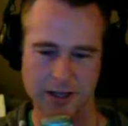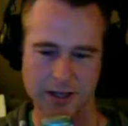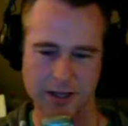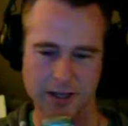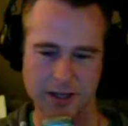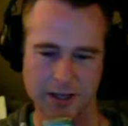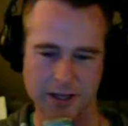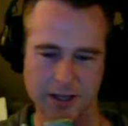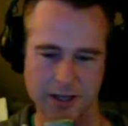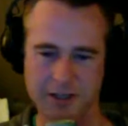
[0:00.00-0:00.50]

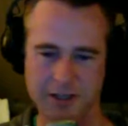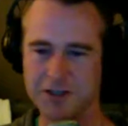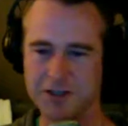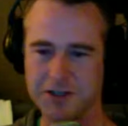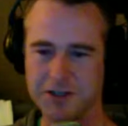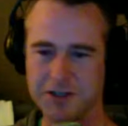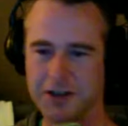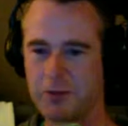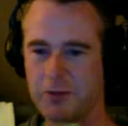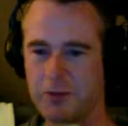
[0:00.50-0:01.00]
Did you
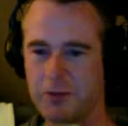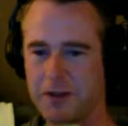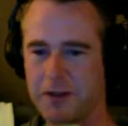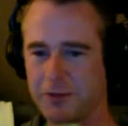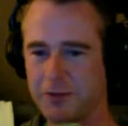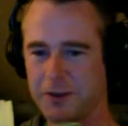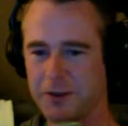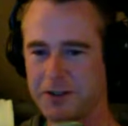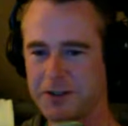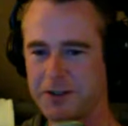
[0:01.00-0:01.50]
guys remember
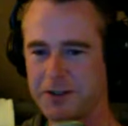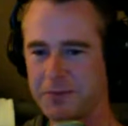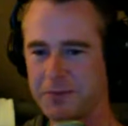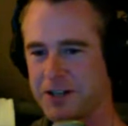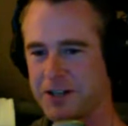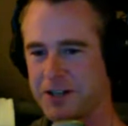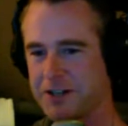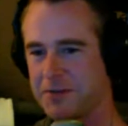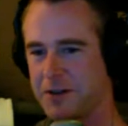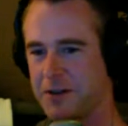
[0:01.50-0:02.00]
when the first
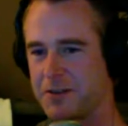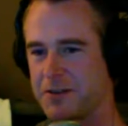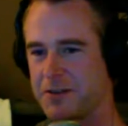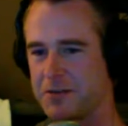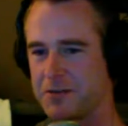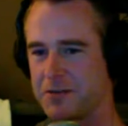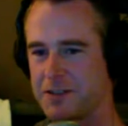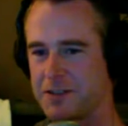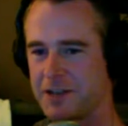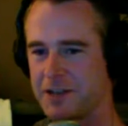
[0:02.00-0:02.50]
impression
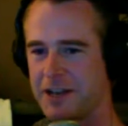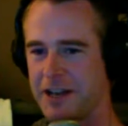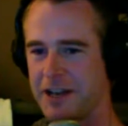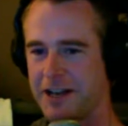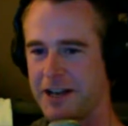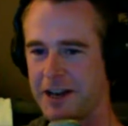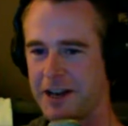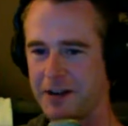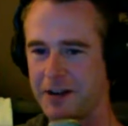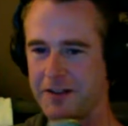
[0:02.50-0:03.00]
rose was
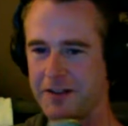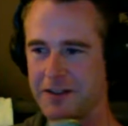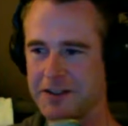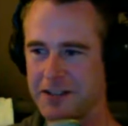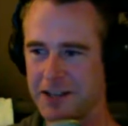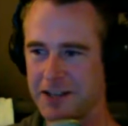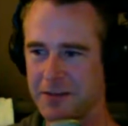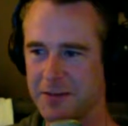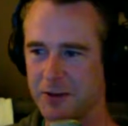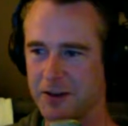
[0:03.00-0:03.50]
laying out on the
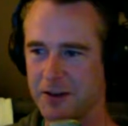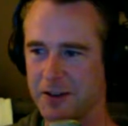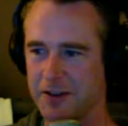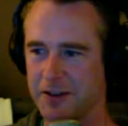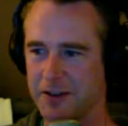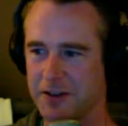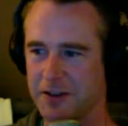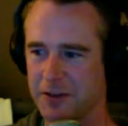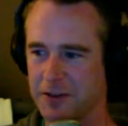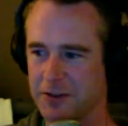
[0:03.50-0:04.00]
table and
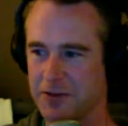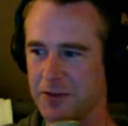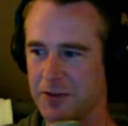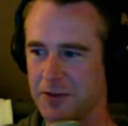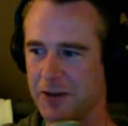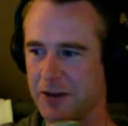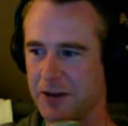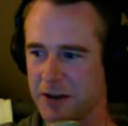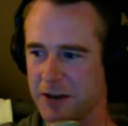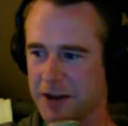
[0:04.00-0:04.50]
the girls were
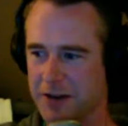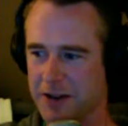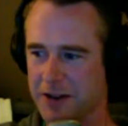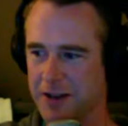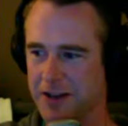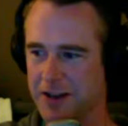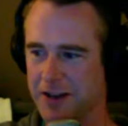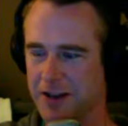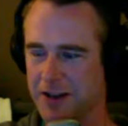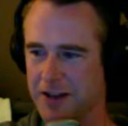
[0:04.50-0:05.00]
all around
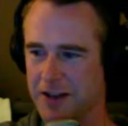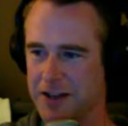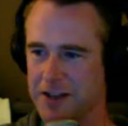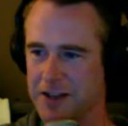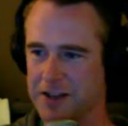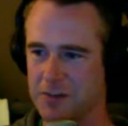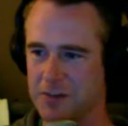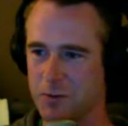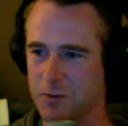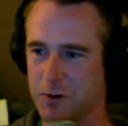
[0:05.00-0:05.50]
it, and then he
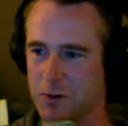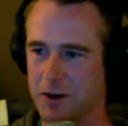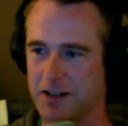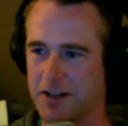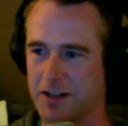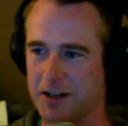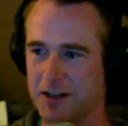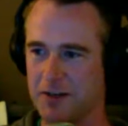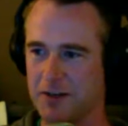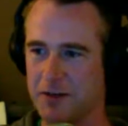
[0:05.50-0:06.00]
just walked
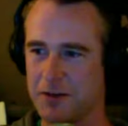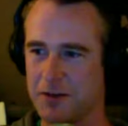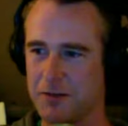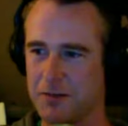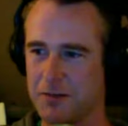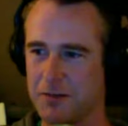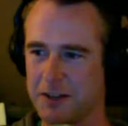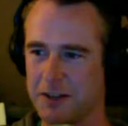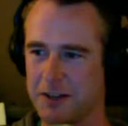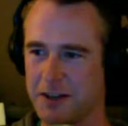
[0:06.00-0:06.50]
into the room
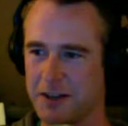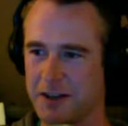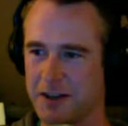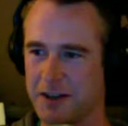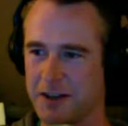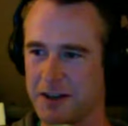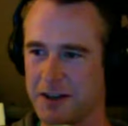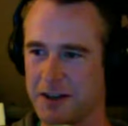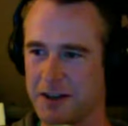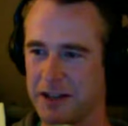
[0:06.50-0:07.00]
and picked it up
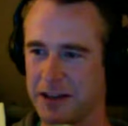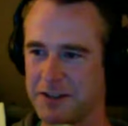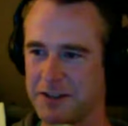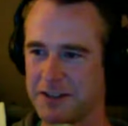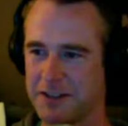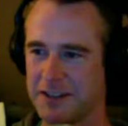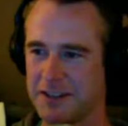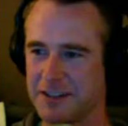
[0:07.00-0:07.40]
and left?